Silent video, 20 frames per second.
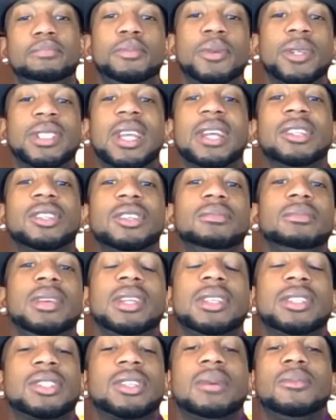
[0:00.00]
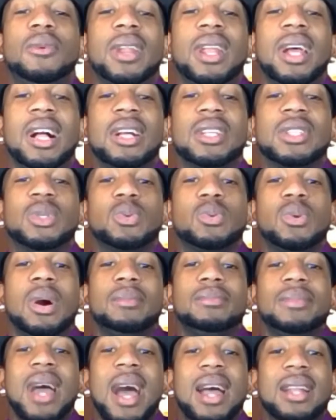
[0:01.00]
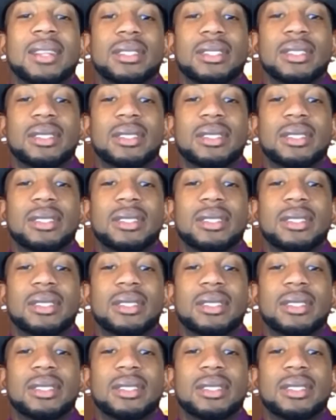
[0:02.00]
pretend to be someone else who I'm not?